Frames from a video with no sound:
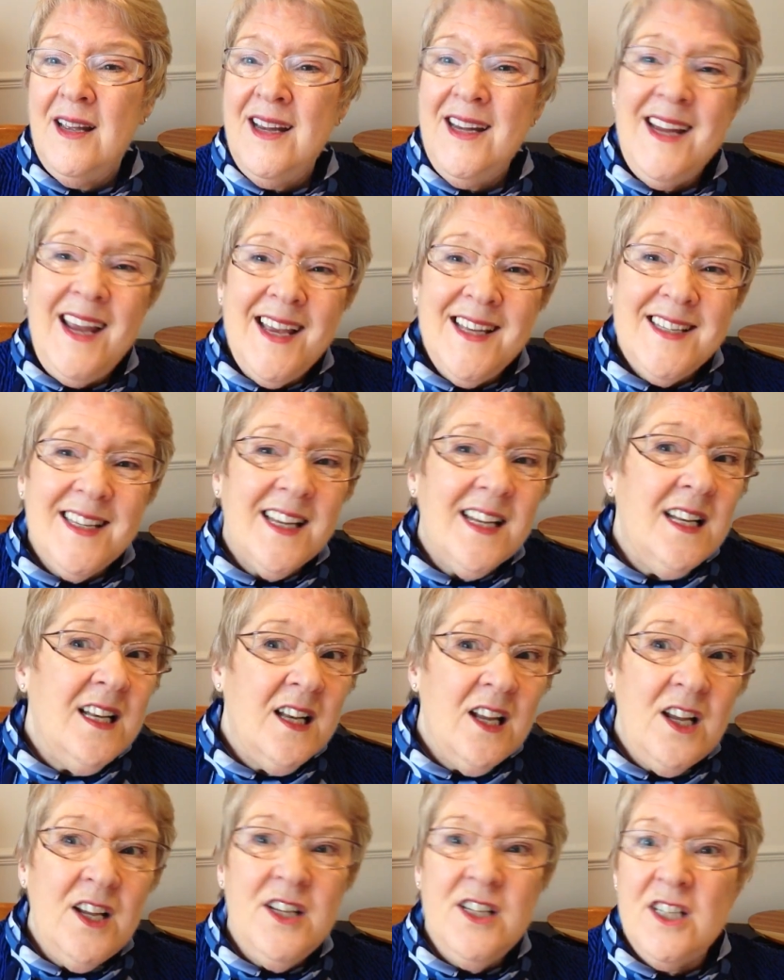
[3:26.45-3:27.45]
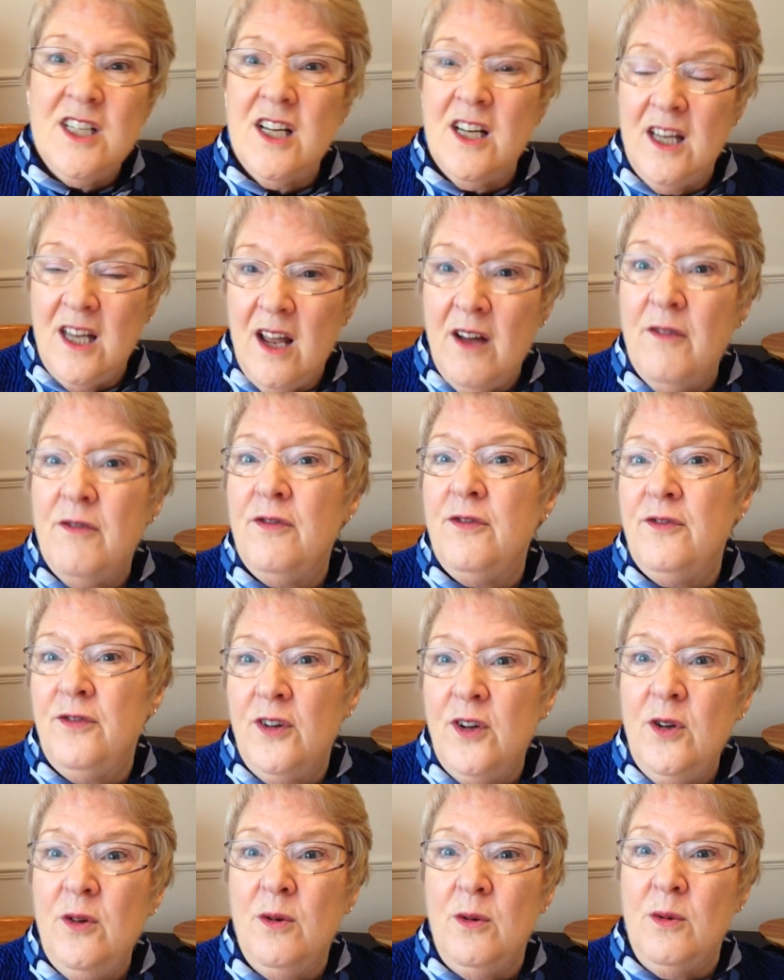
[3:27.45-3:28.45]
Yes, I'd learnt to love
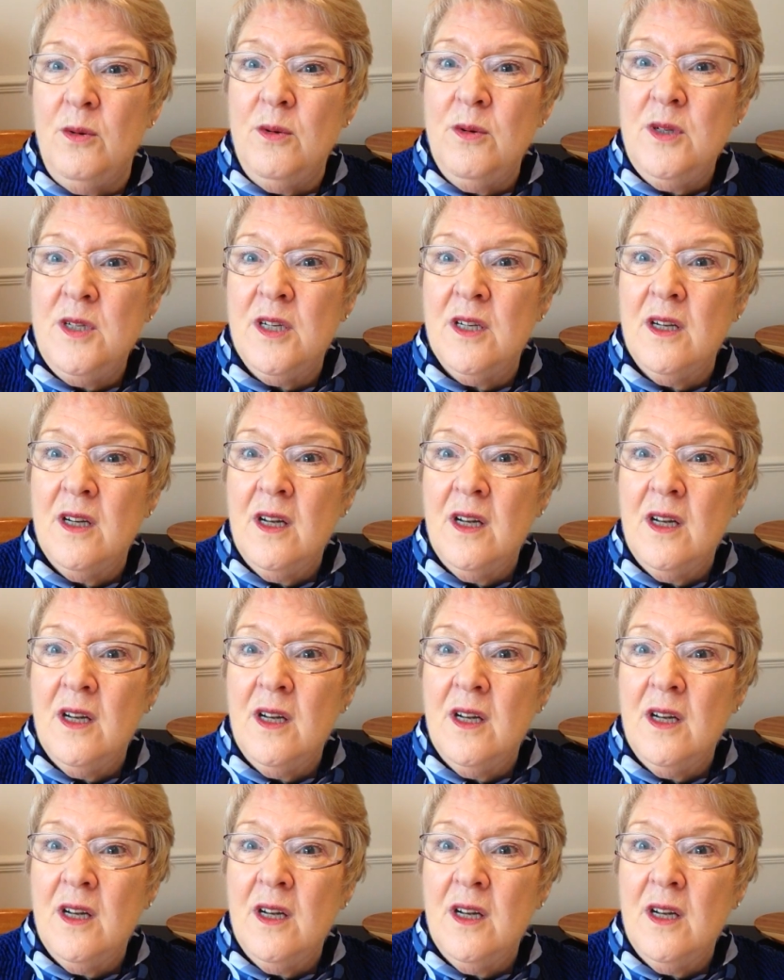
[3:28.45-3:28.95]
food